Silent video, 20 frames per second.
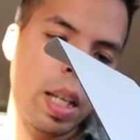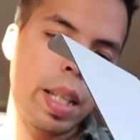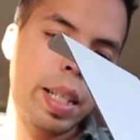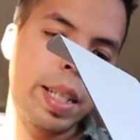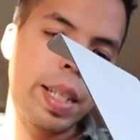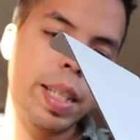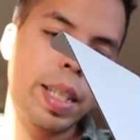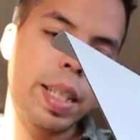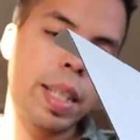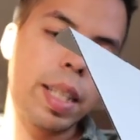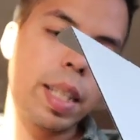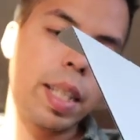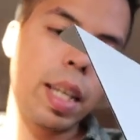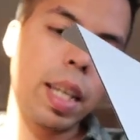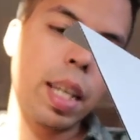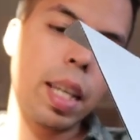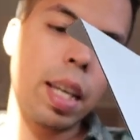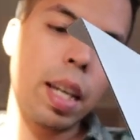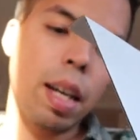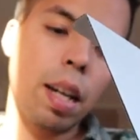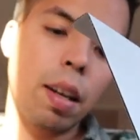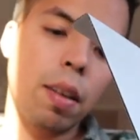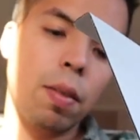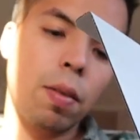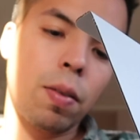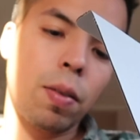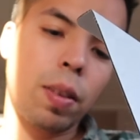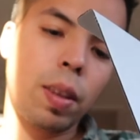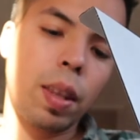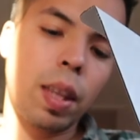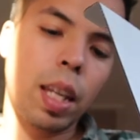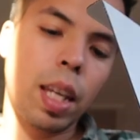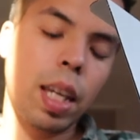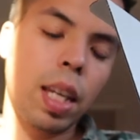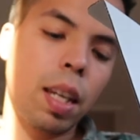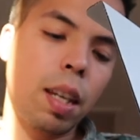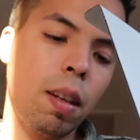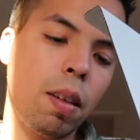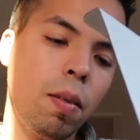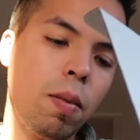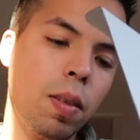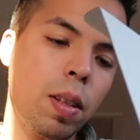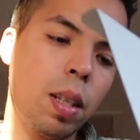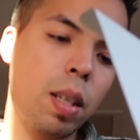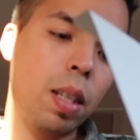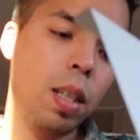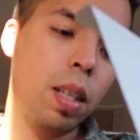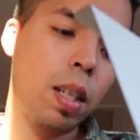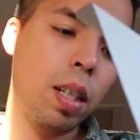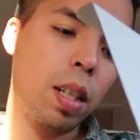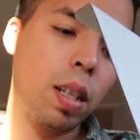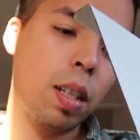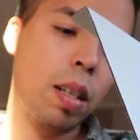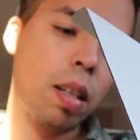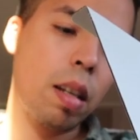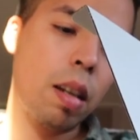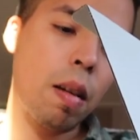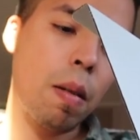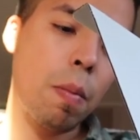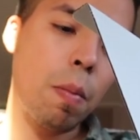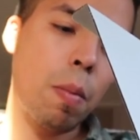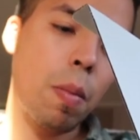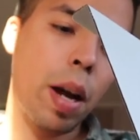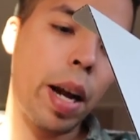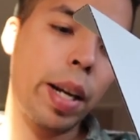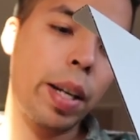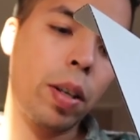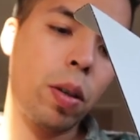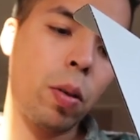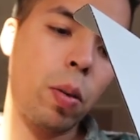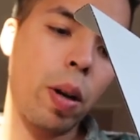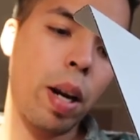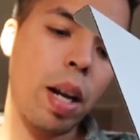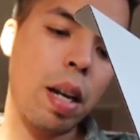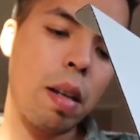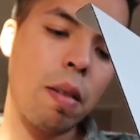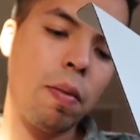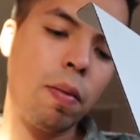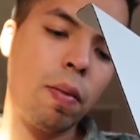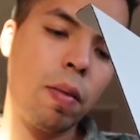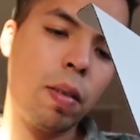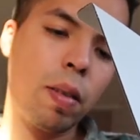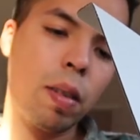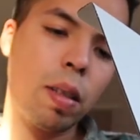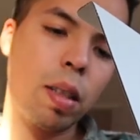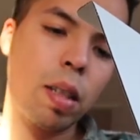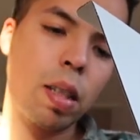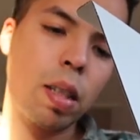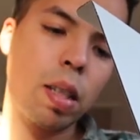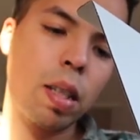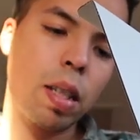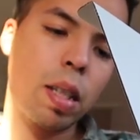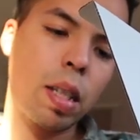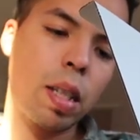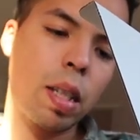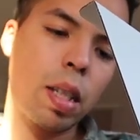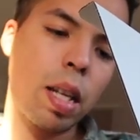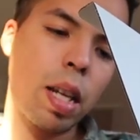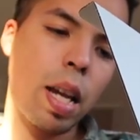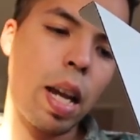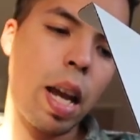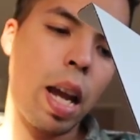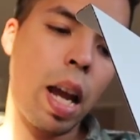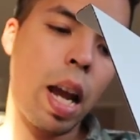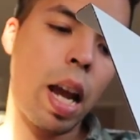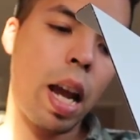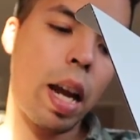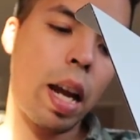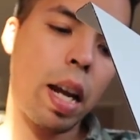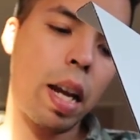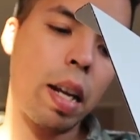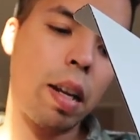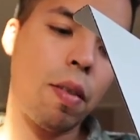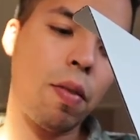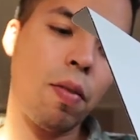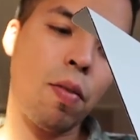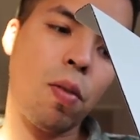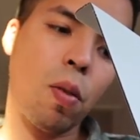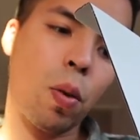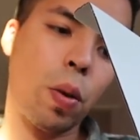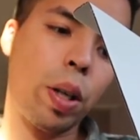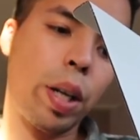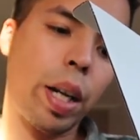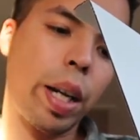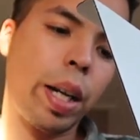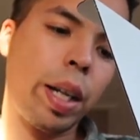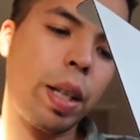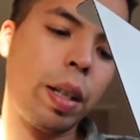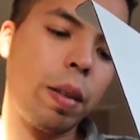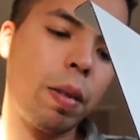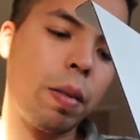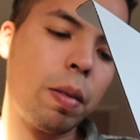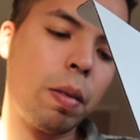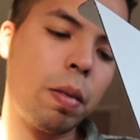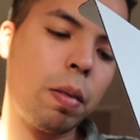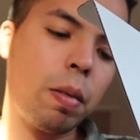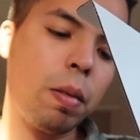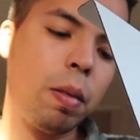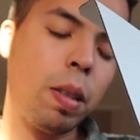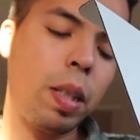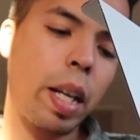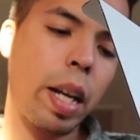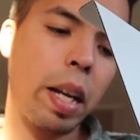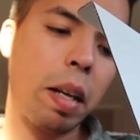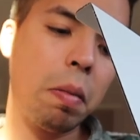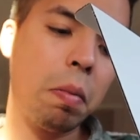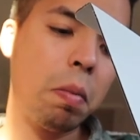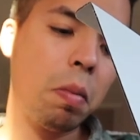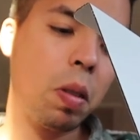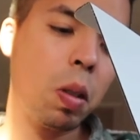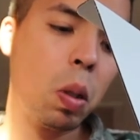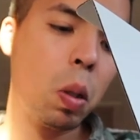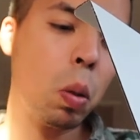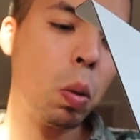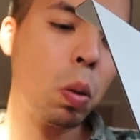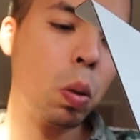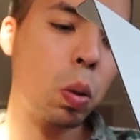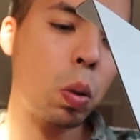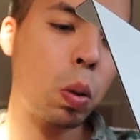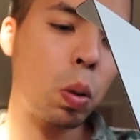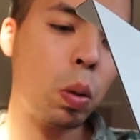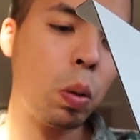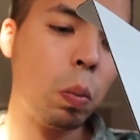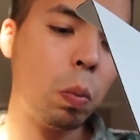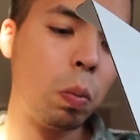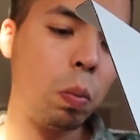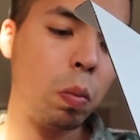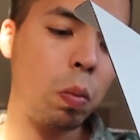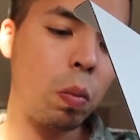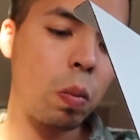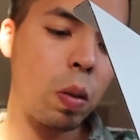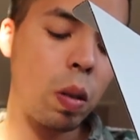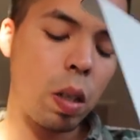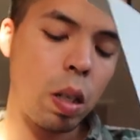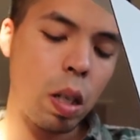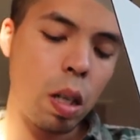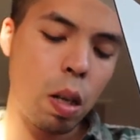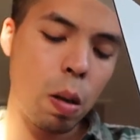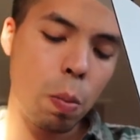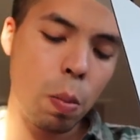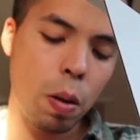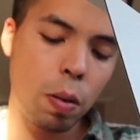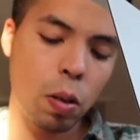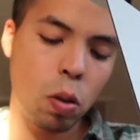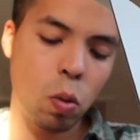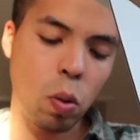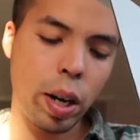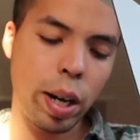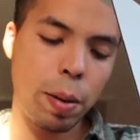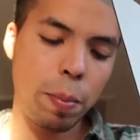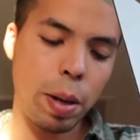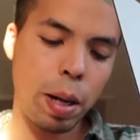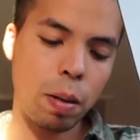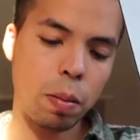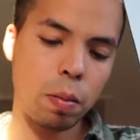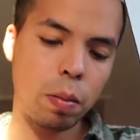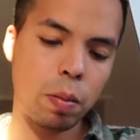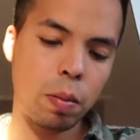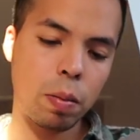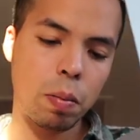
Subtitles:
Sea of Thieves, Minecraft, and Fortnite. Okay, cool, cool. Let's try them out.